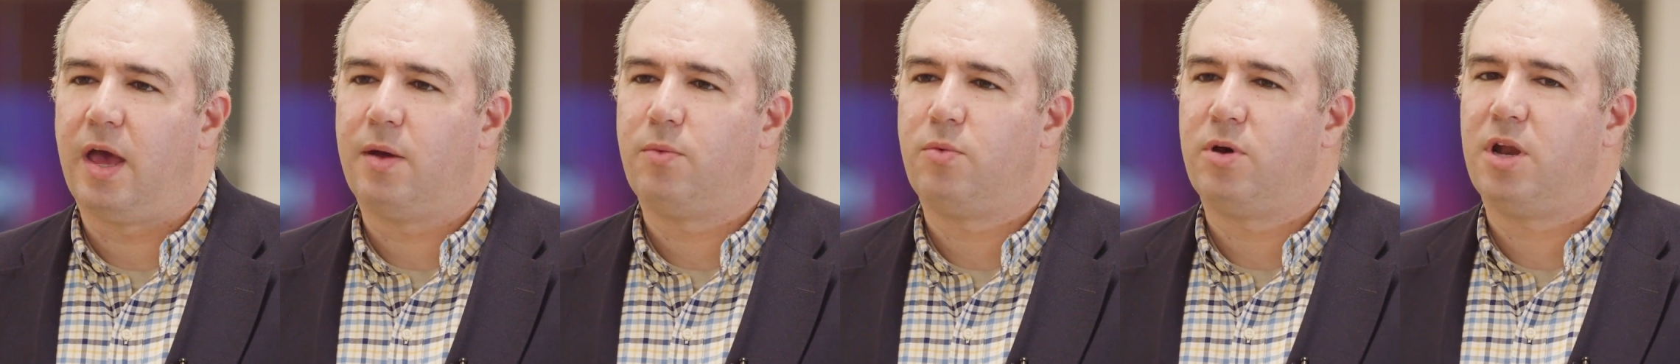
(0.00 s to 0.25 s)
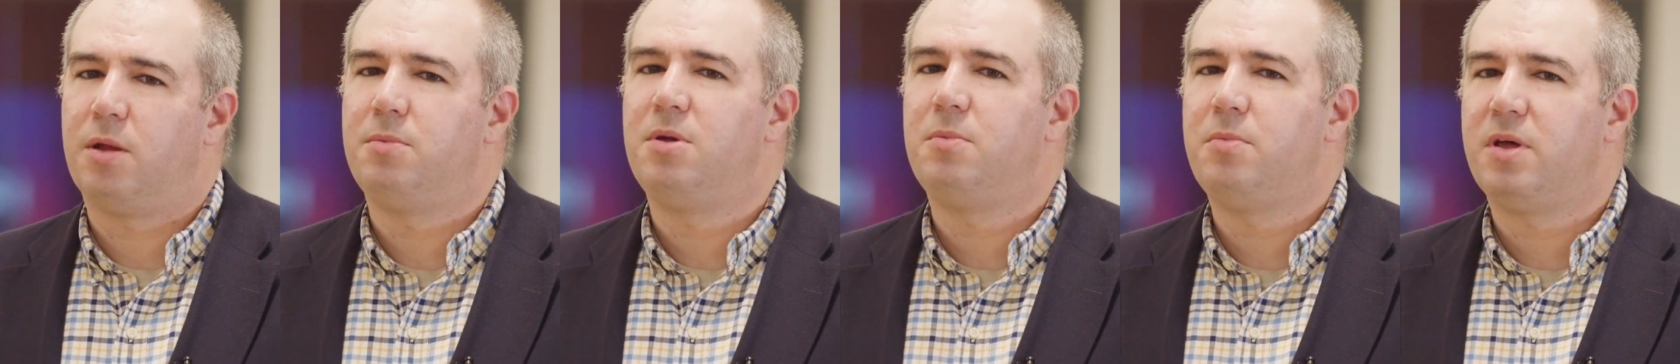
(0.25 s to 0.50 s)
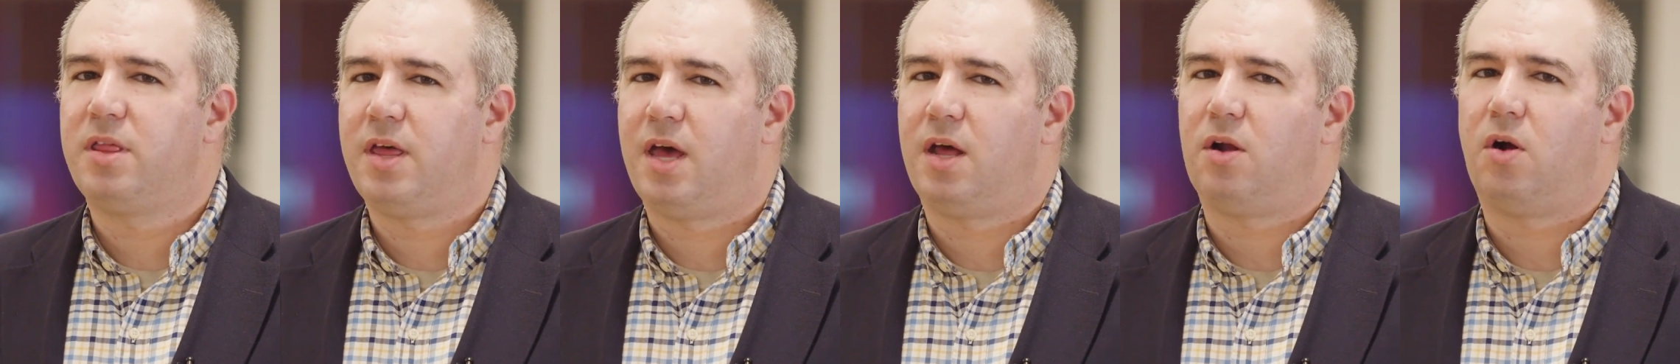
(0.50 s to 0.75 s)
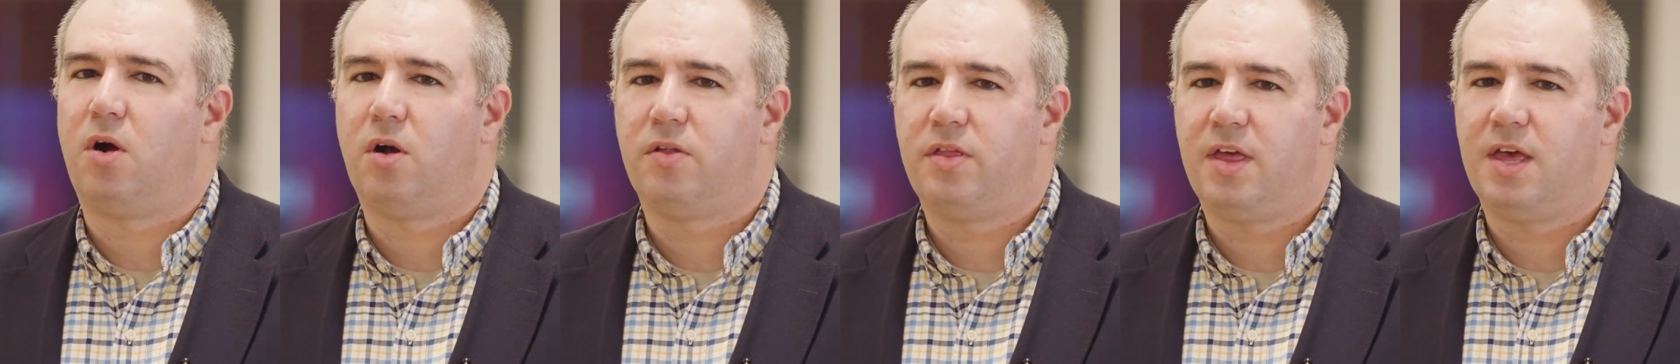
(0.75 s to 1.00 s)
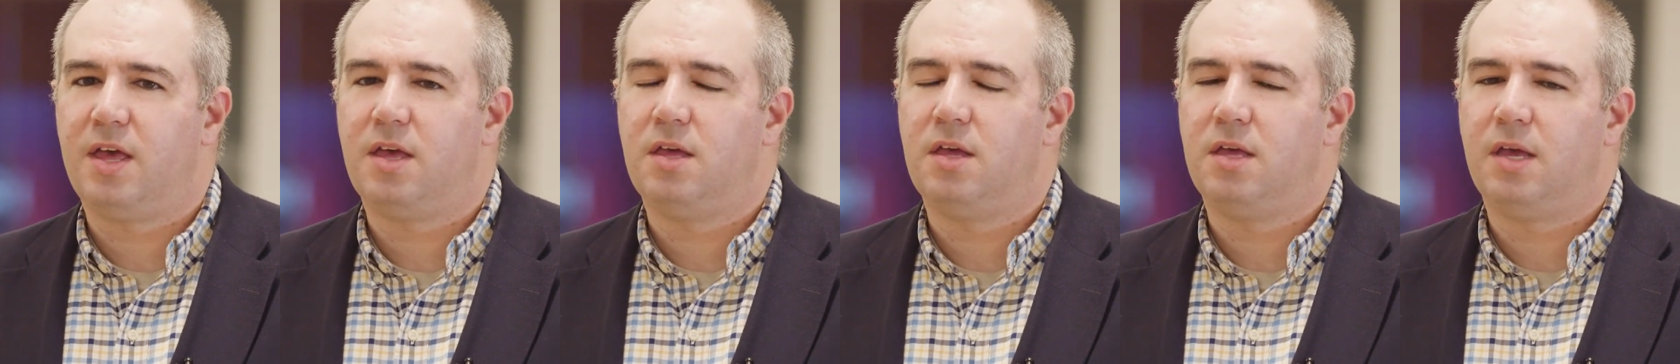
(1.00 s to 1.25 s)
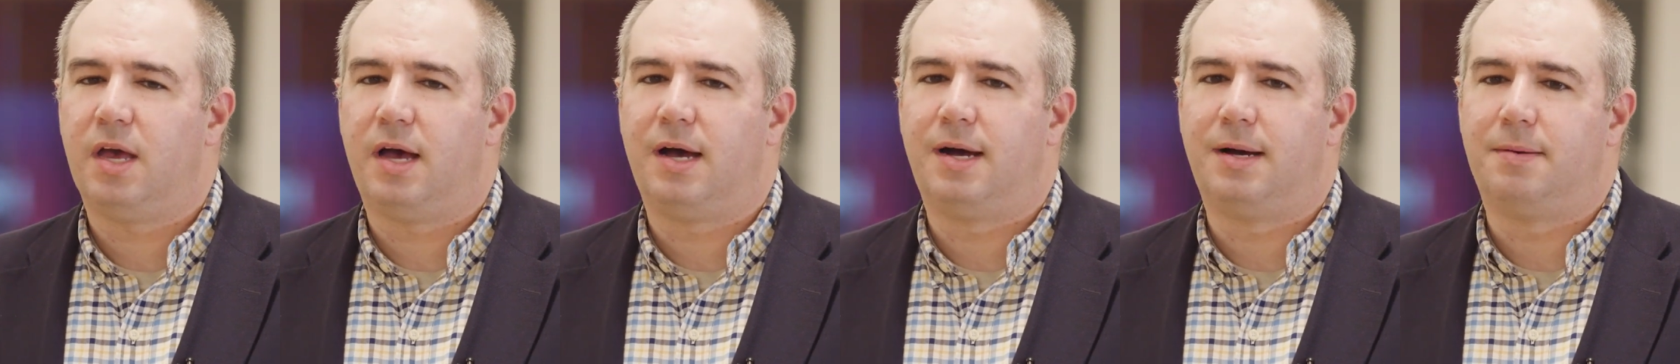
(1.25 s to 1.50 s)
And what I mean by that, are
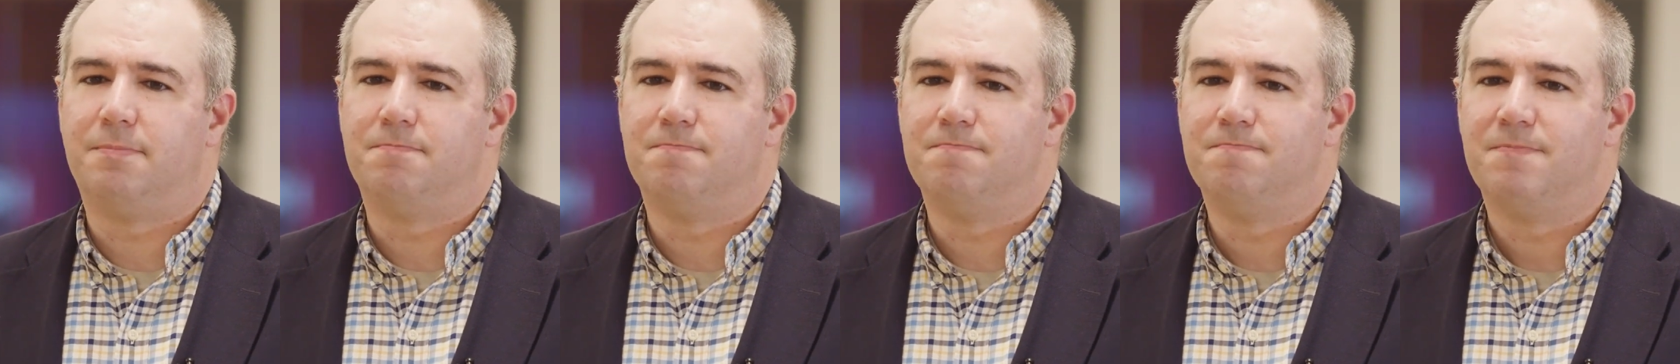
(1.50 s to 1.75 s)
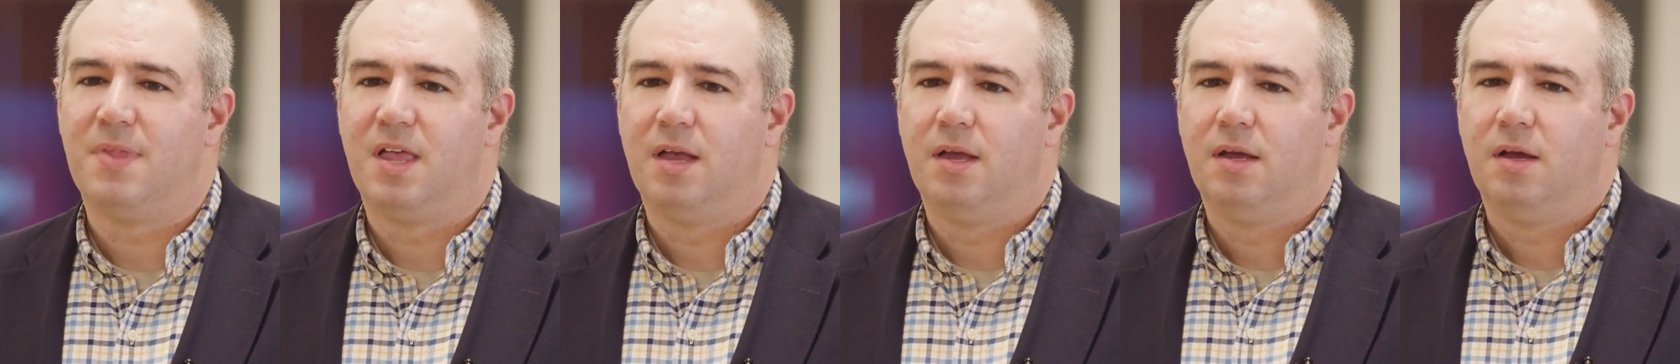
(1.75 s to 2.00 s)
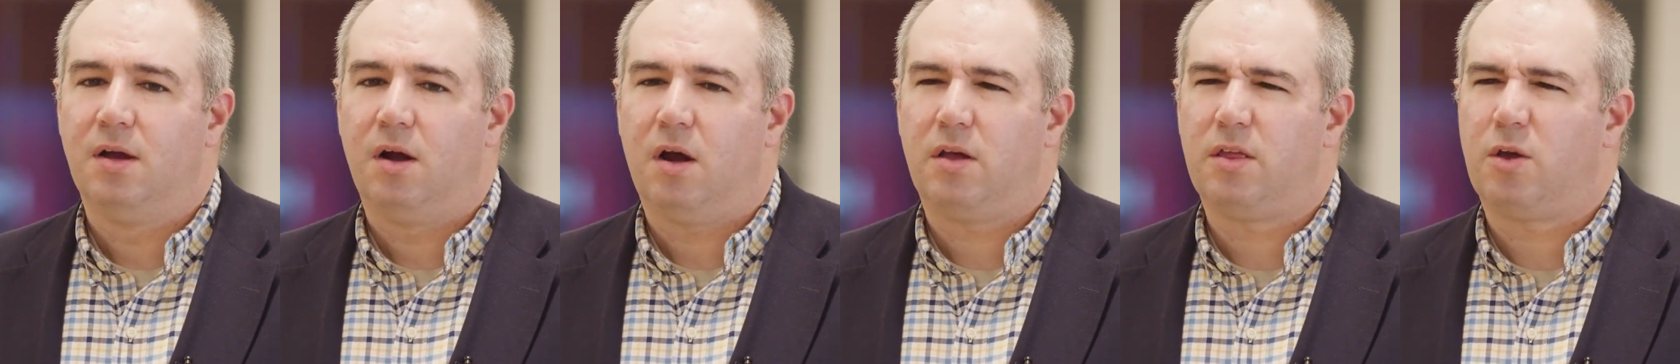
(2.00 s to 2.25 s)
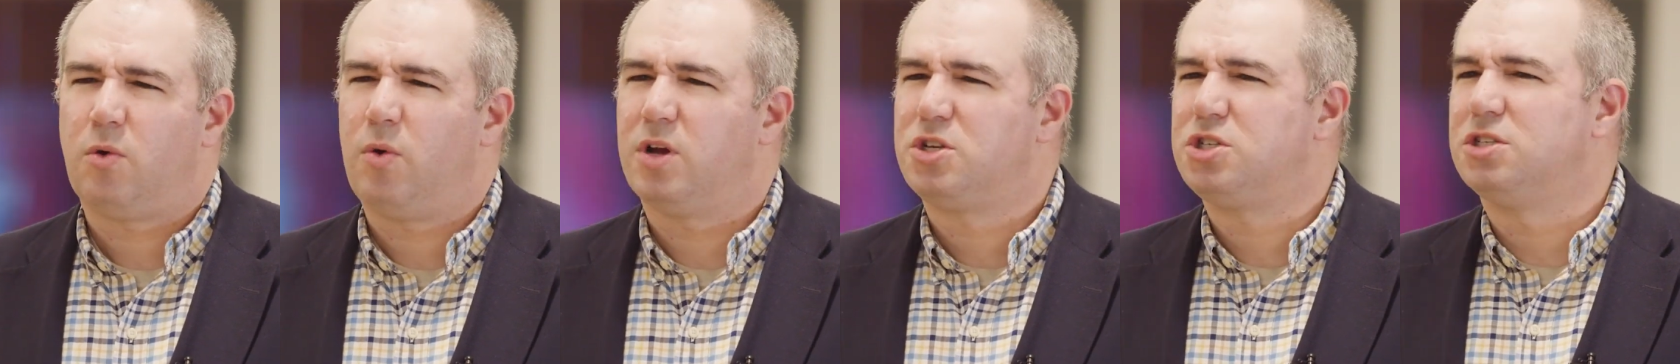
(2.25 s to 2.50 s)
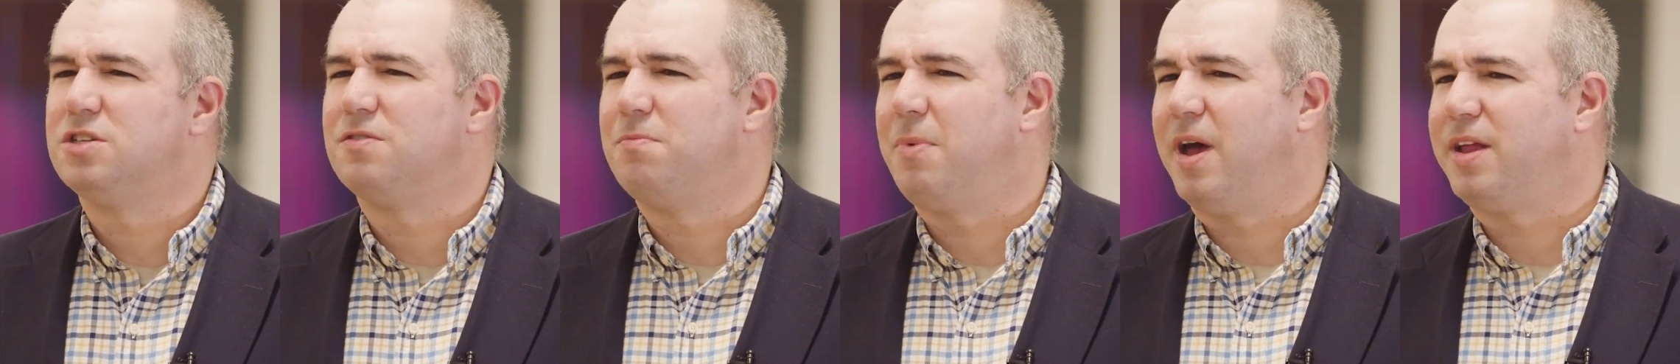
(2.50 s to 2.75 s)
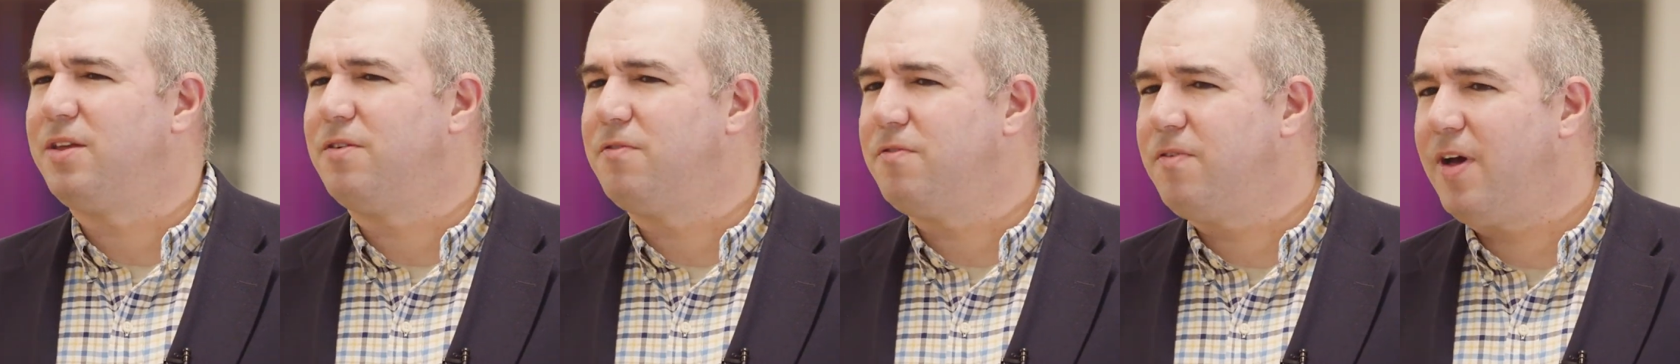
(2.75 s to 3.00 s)
they questions of
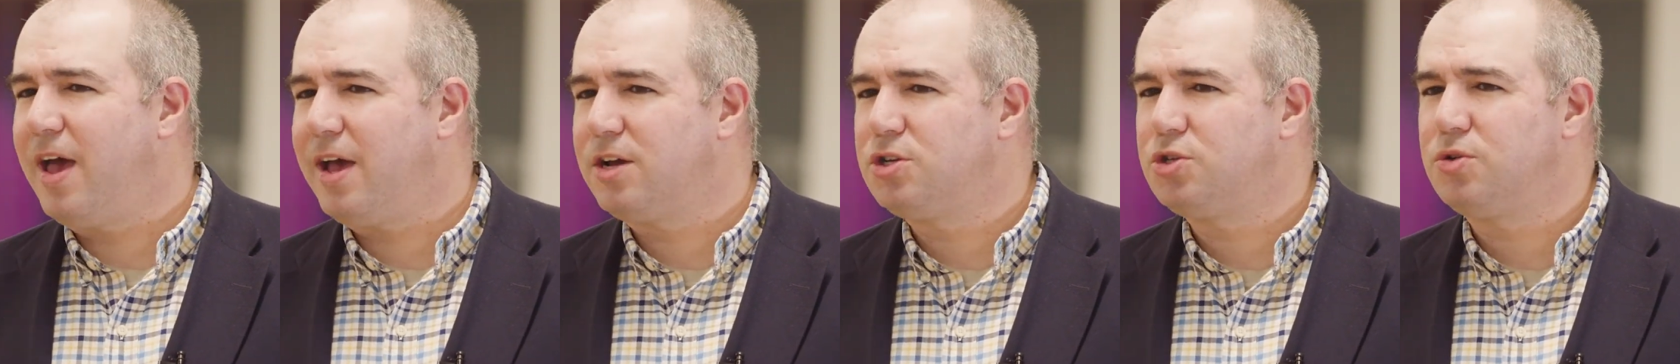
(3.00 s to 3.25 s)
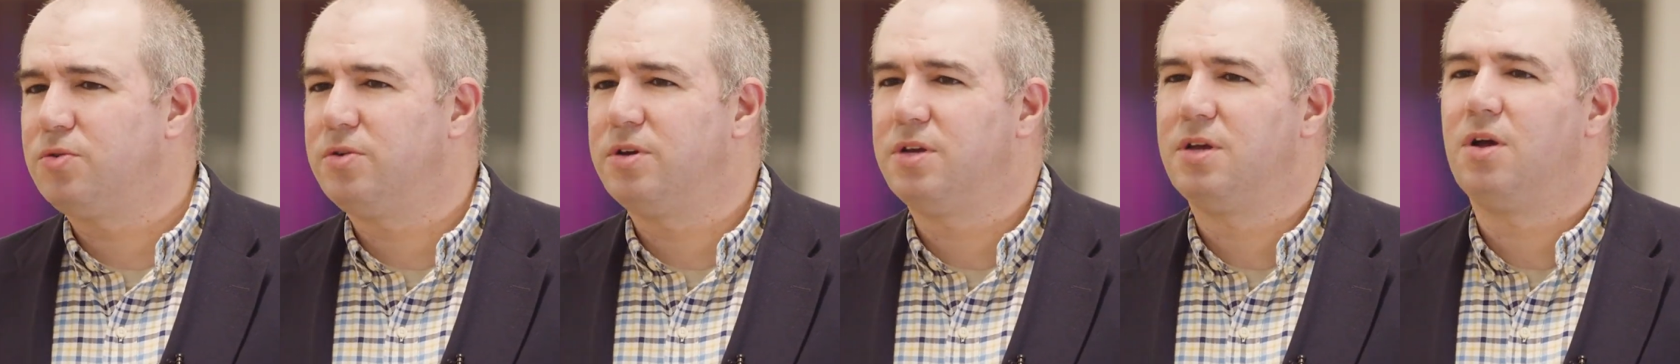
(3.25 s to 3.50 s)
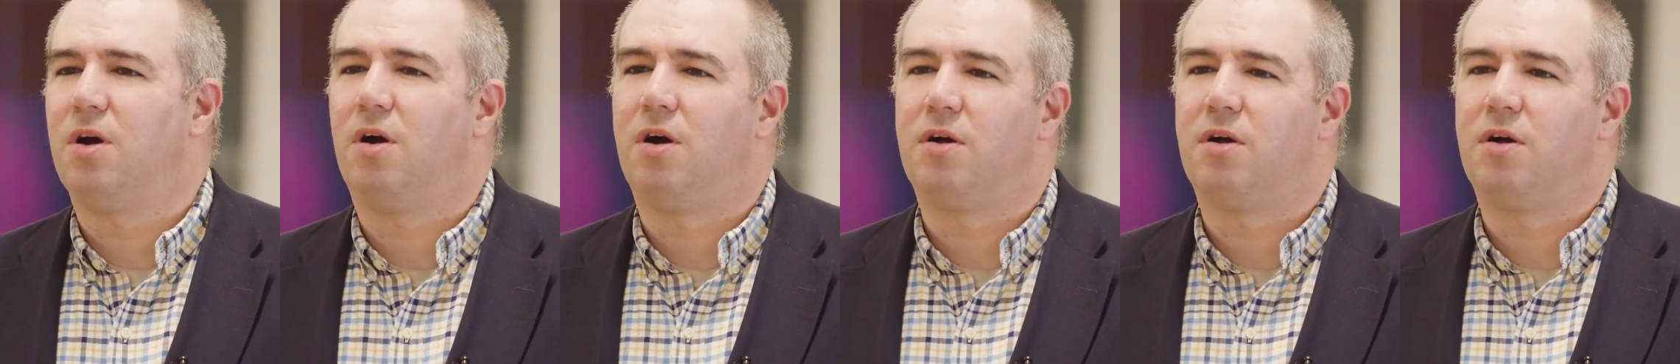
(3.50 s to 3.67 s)
manufacturing?